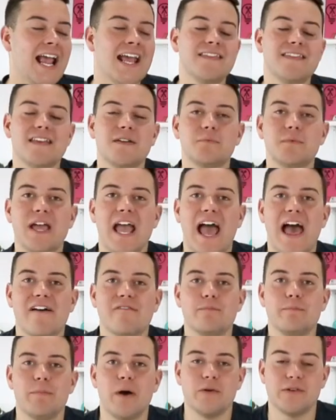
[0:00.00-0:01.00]
and then we
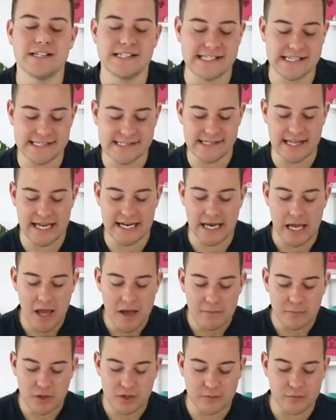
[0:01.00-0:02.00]
have bonuses like
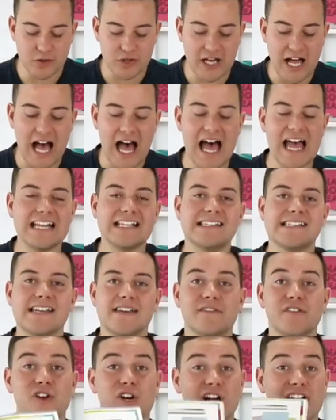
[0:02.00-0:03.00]
printable guides.
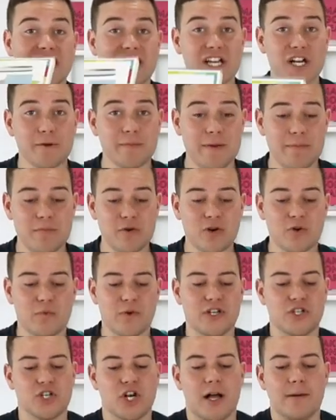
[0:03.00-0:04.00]
If you're a year member,
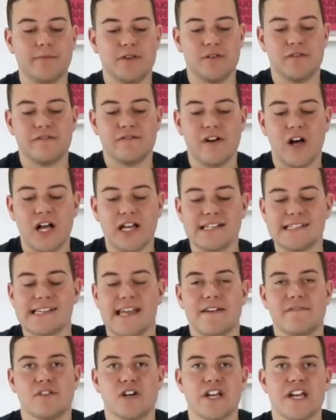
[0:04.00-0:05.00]
we drop new fonts
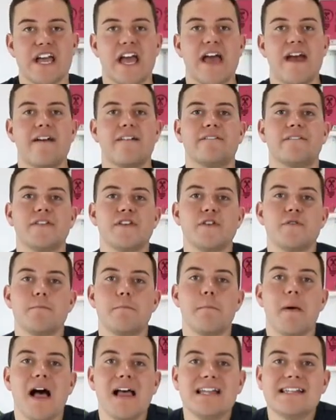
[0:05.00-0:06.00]
every few
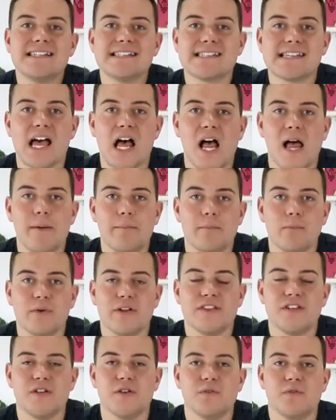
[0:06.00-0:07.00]
months um,
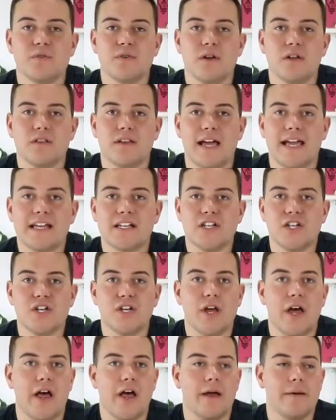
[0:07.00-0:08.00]
with new, like
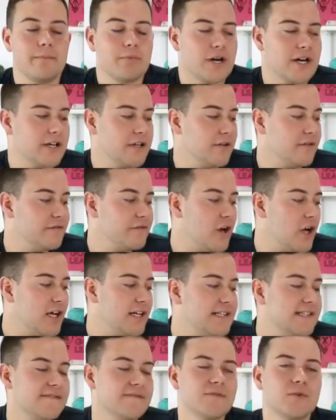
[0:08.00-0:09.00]
uh, brand new
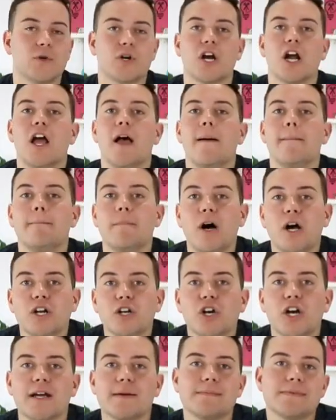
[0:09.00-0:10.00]
fonts for
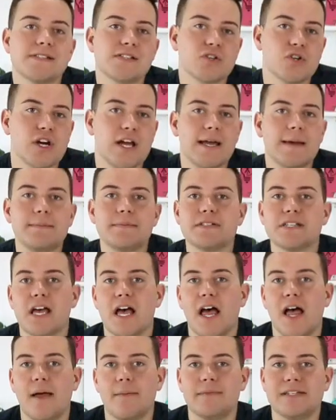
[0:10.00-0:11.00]
monogram script,
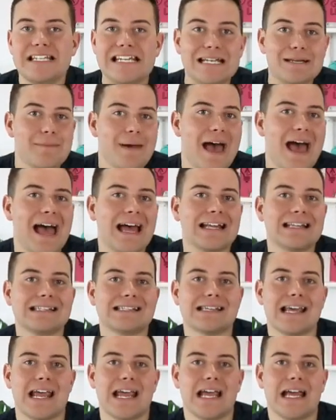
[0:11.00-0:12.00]
um,
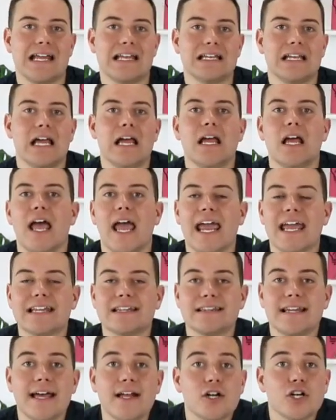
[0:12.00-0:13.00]
Deanbats, and
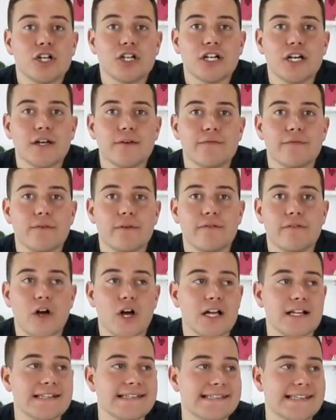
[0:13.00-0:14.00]
hand-lettered
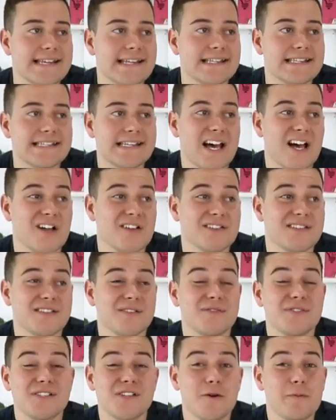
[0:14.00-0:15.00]
fonts and styles.
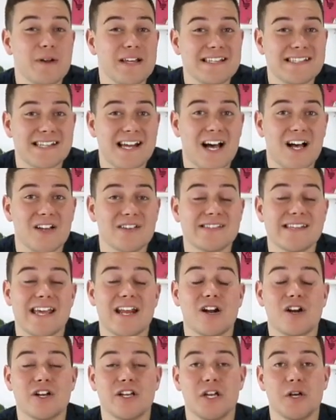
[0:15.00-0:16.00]
So, so many styles,
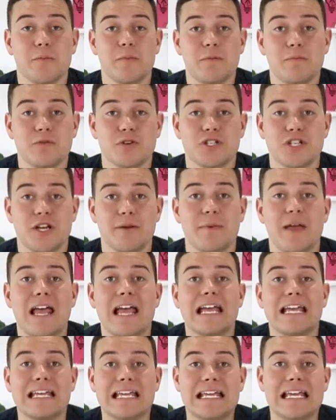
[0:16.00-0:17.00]
and our year membership
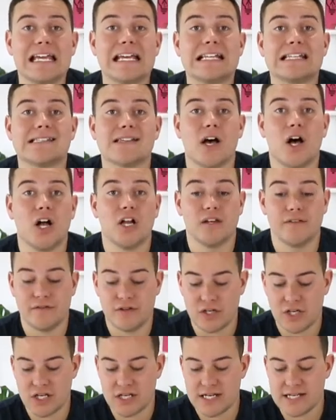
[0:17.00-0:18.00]
gets all of
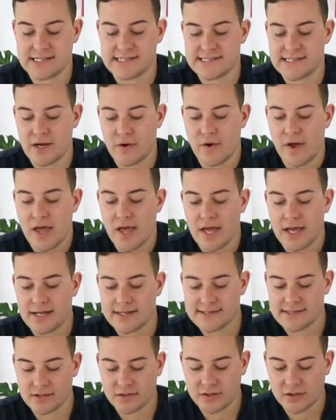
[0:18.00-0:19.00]
the goodness. So
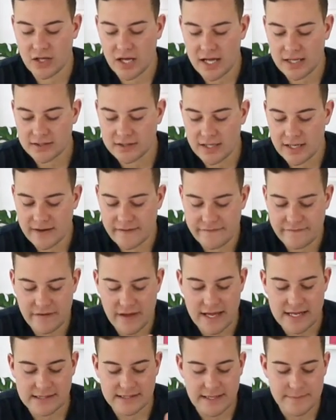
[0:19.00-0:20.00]
it's a lot, a lot of
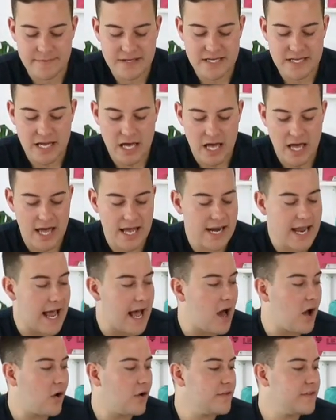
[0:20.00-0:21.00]
fun. Let me cut
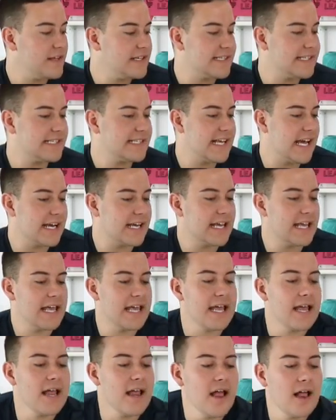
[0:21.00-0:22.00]
out this
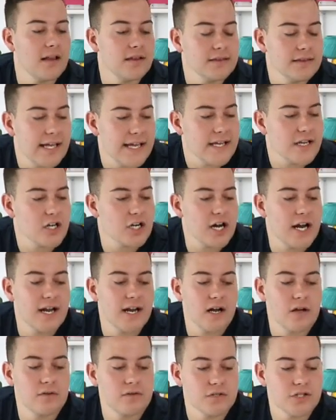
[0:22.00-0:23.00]
second layer
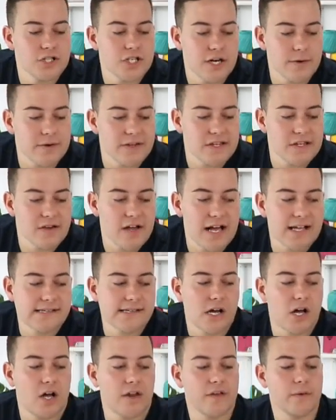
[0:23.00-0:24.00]
and I'll share with you guys
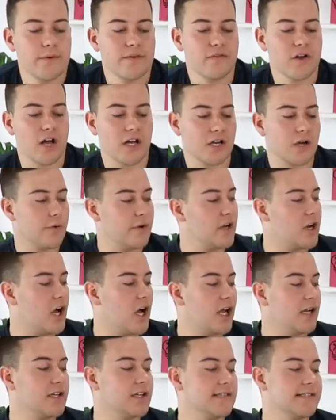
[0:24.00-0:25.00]
all that we've got going
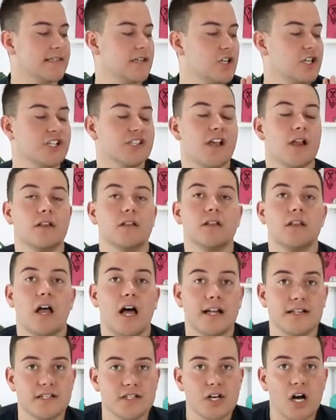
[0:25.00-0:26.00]
on, because there's a
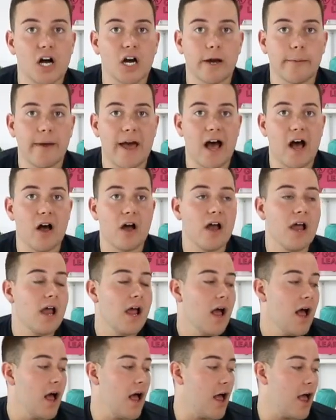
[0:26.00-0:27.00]
lot to talk about
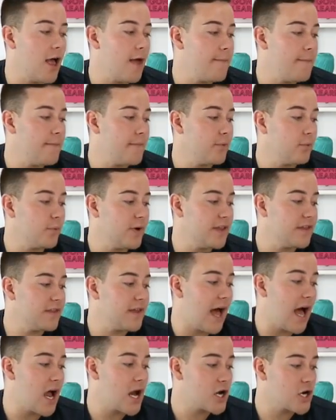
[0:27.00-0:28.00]
um, with
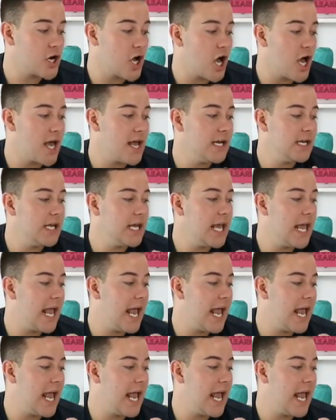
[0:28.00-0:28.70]
iron-on